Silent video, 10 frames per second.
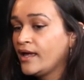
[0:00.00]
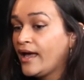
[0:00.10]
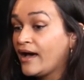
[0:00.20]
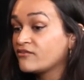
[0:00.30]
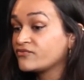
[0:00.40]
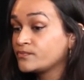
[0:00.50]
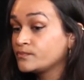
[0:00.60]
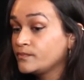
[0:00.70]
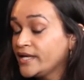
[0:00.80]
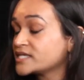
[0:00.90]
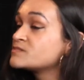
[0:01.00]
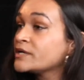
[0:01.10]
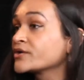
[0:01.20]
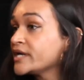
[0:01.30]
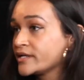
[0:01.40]
have
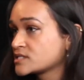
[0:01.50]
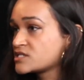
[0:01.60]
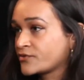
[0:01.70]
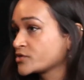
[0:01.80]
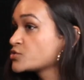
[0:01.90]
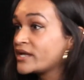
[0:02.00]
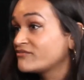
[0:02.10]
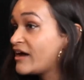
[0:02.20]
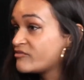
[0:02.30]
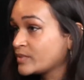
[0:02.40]
experienced for 25